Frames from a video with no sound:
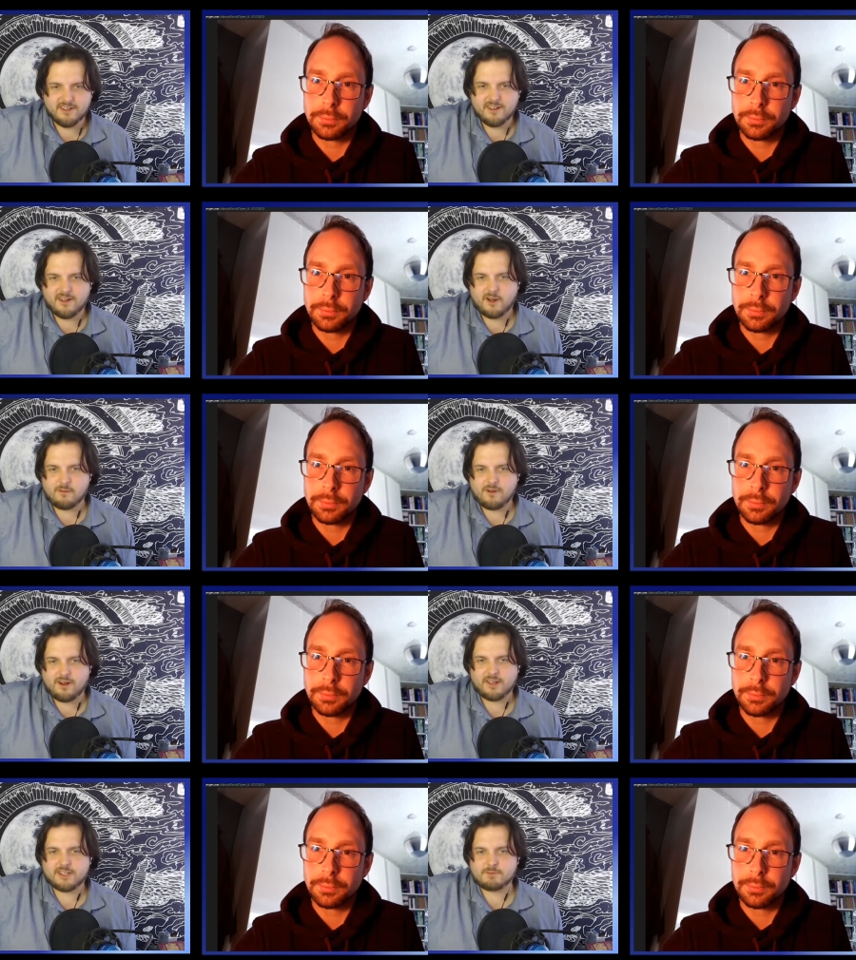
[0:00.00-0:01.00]
Speaker 1: Um,
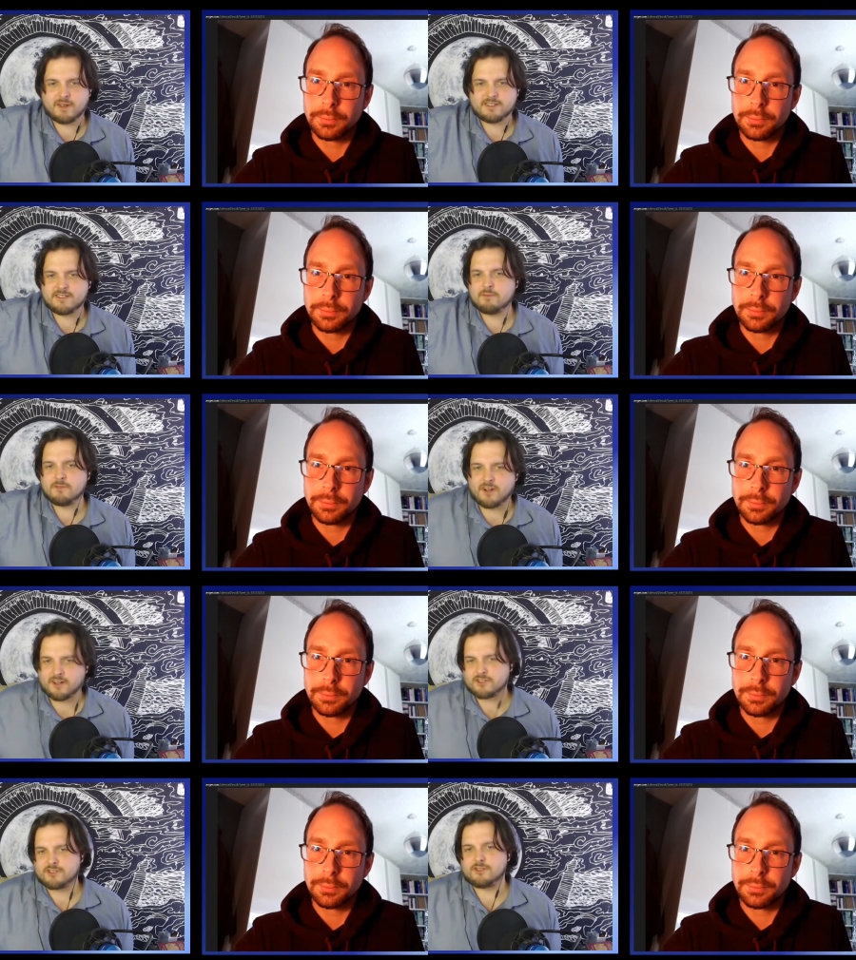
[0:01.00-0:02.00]
I expected them
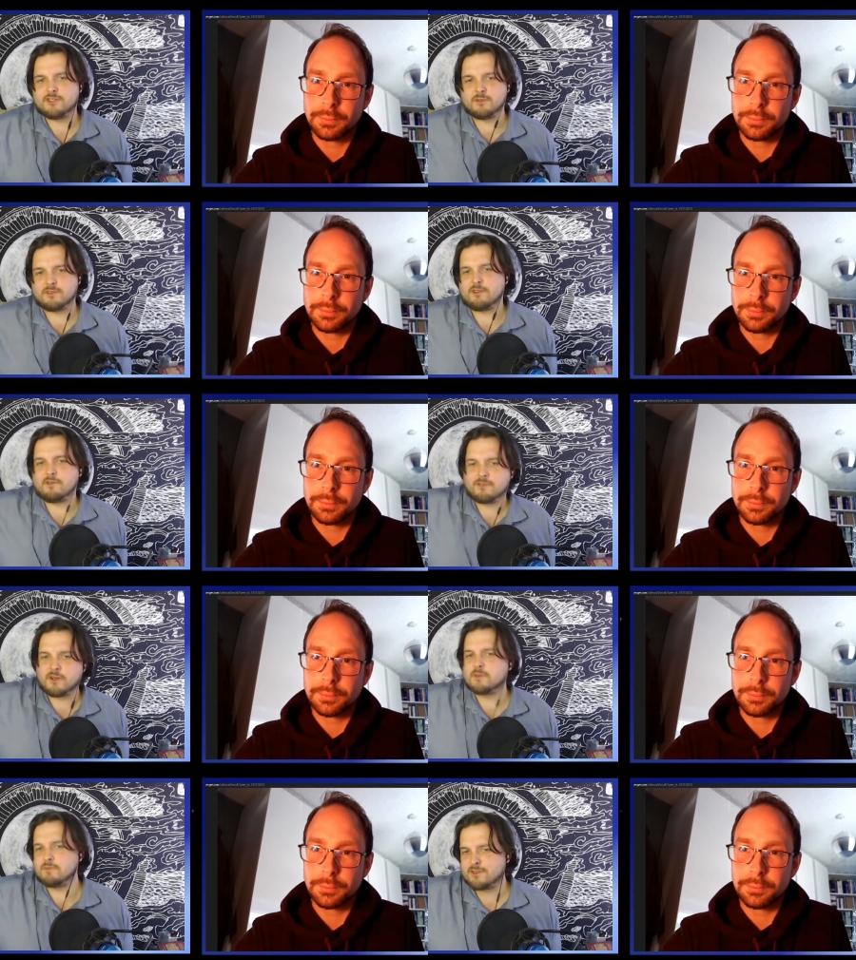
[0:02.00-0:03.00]
guys to do their own
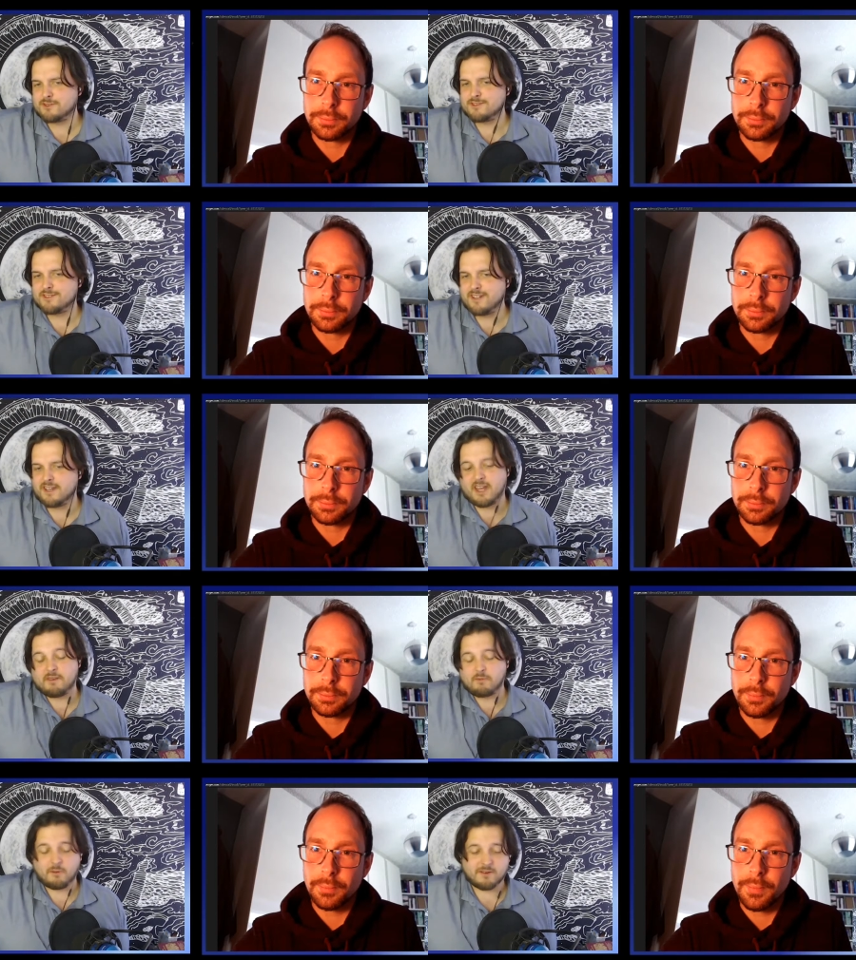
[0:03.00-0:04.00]
Ghostbusters. Uh, uh
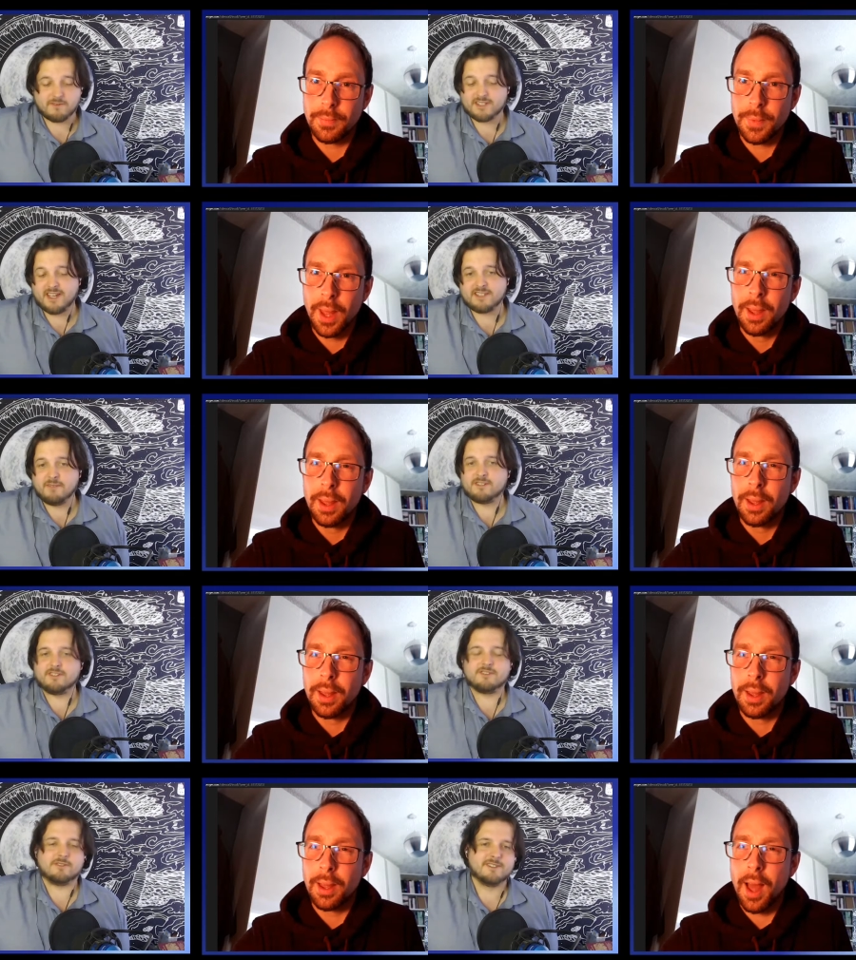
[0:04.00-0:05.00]
they probably have
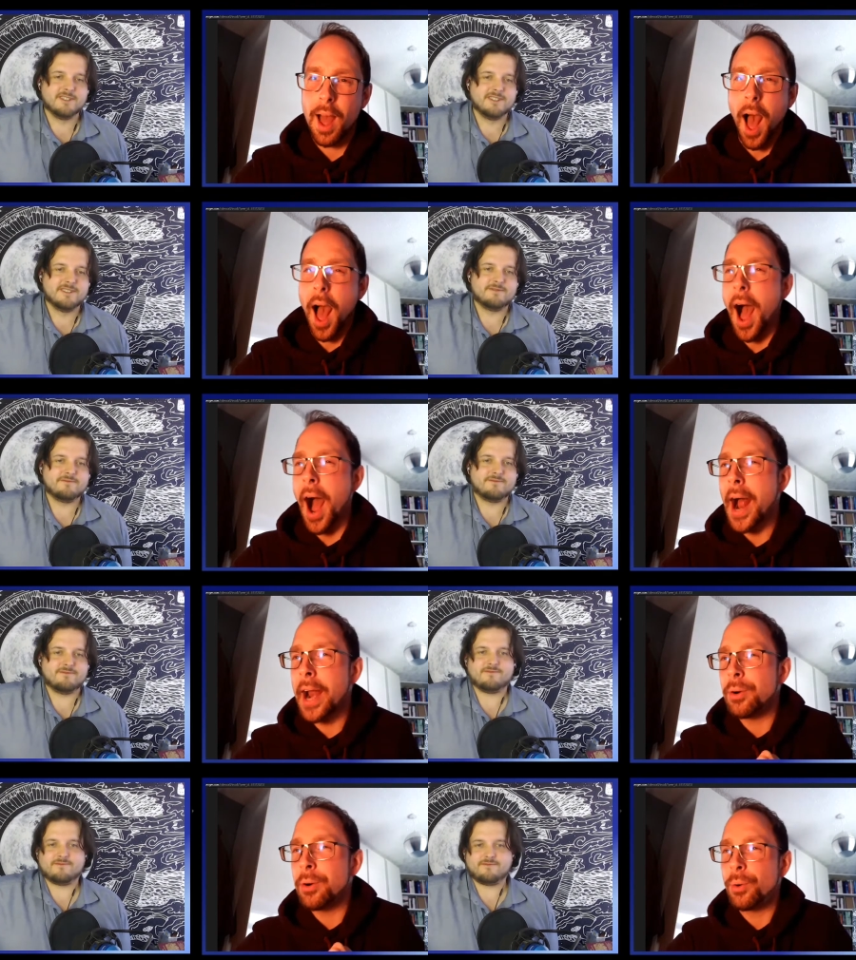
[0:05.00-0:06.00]
attempted to.
Speaker 2: I
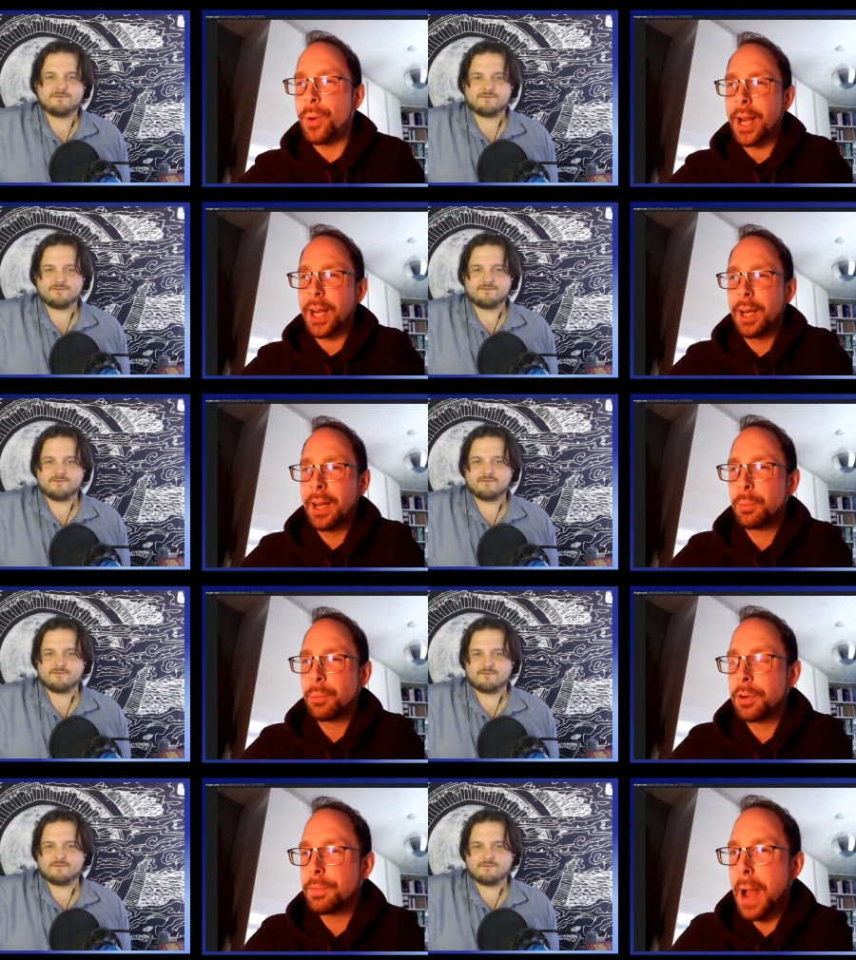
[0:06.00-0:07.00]
reckon it
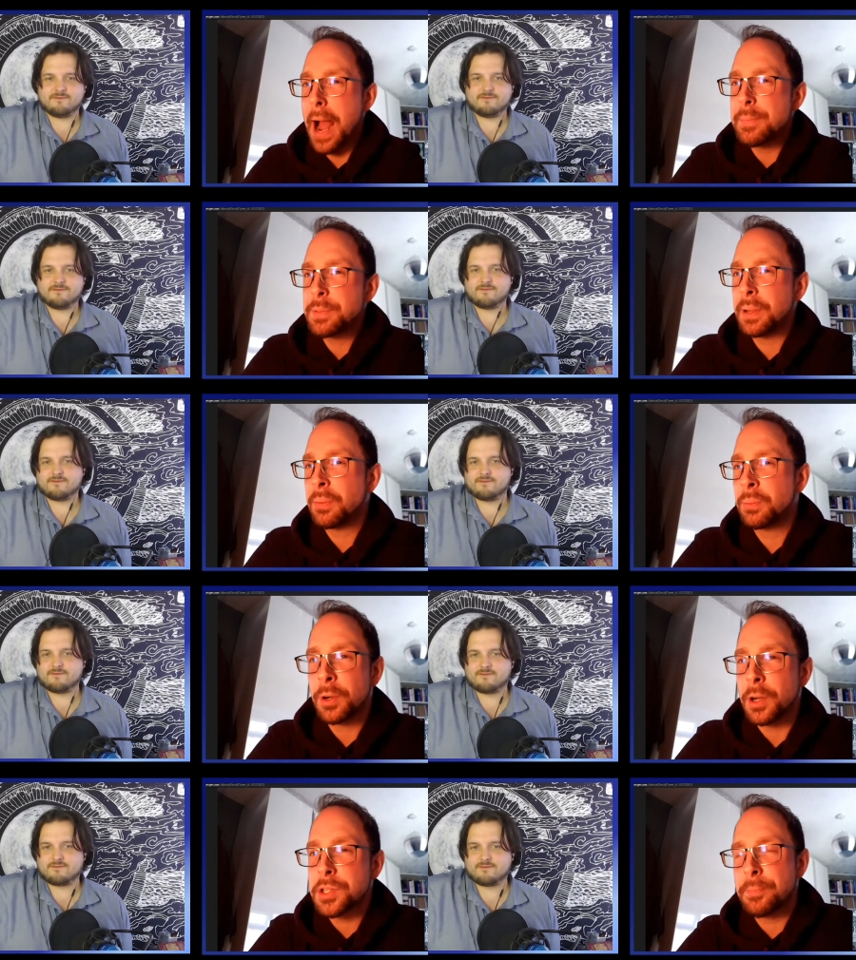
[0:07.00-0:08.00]
would have perhaps been
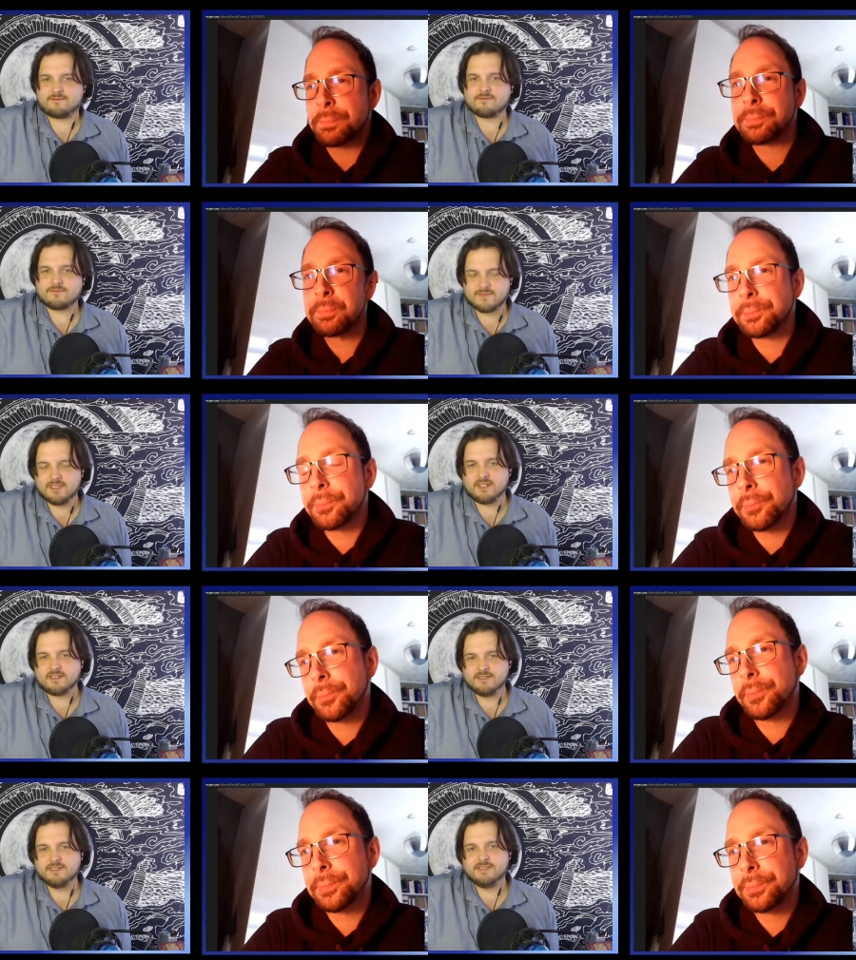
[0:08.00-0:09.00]
worse. Yeah.
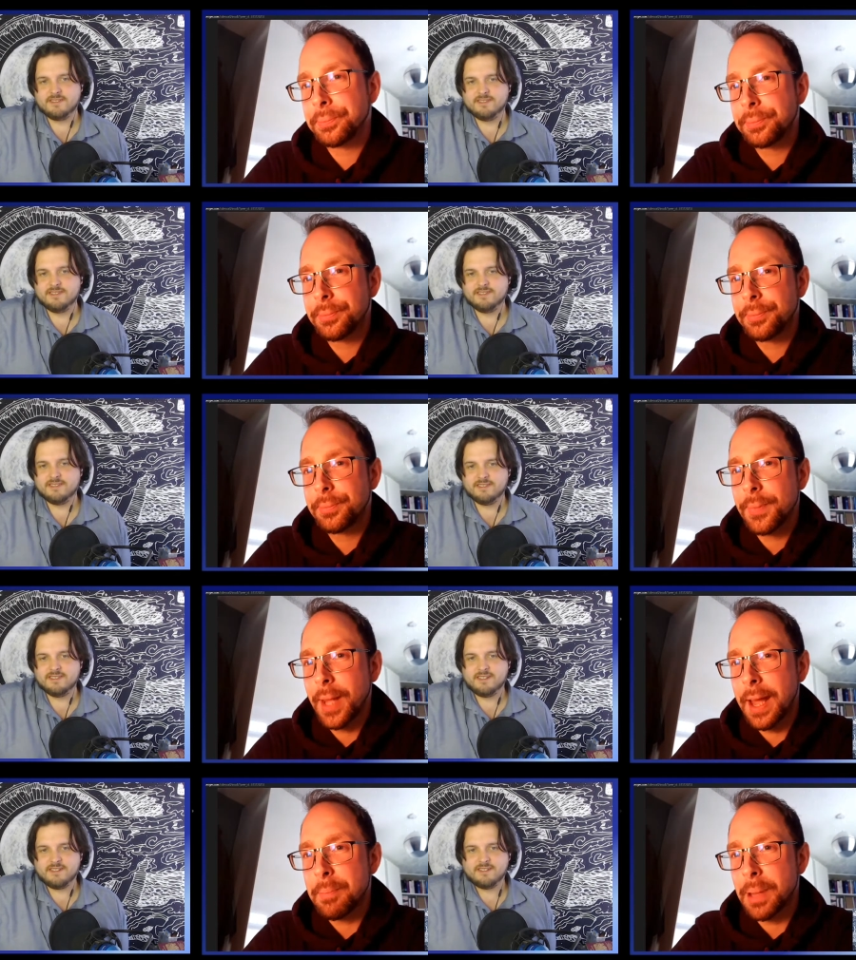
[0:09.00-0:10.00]

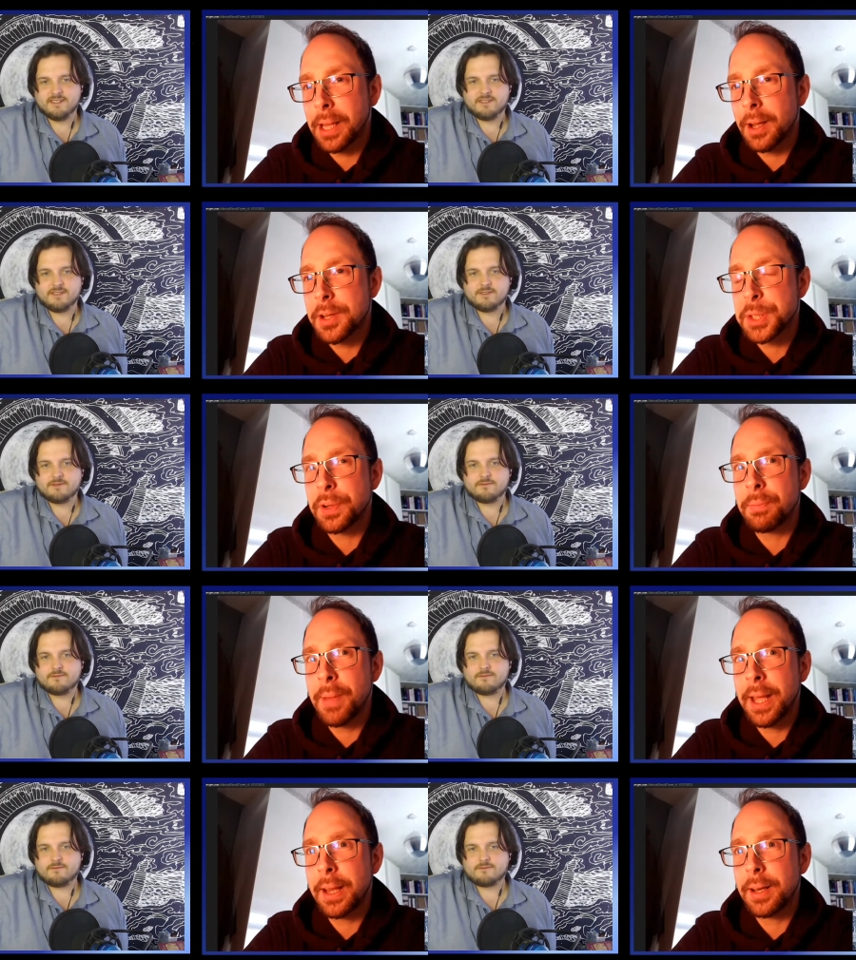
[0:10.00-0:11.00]
Uh, because they would have
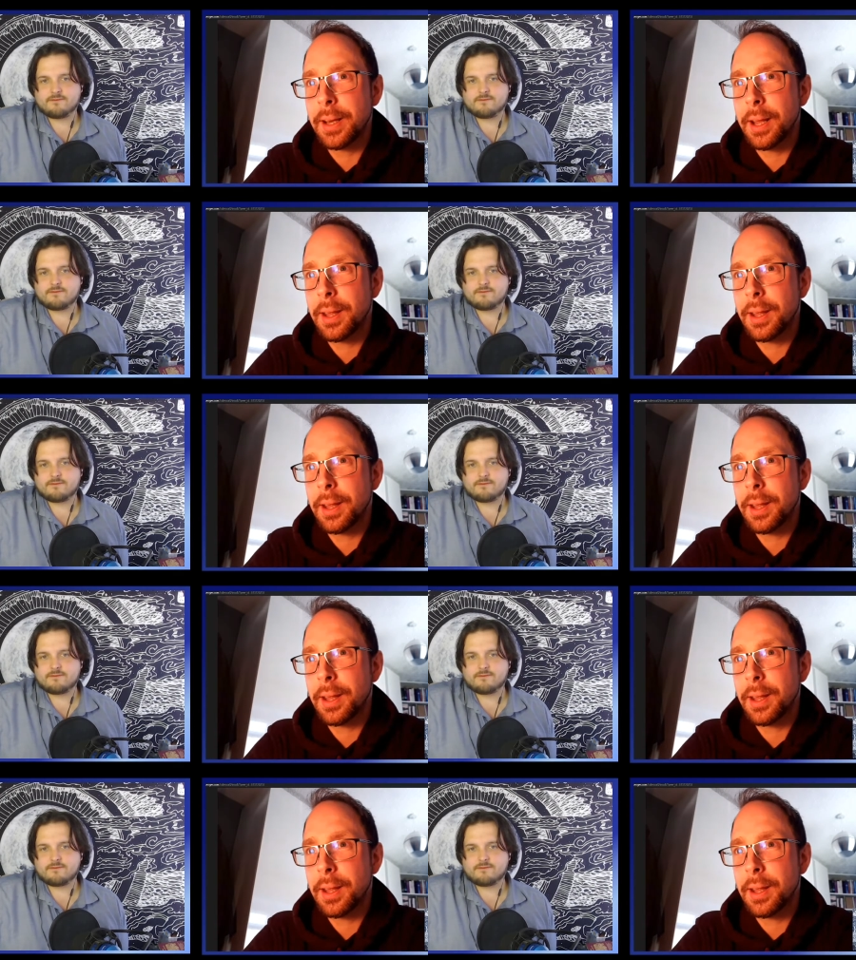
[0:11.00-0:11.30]
made it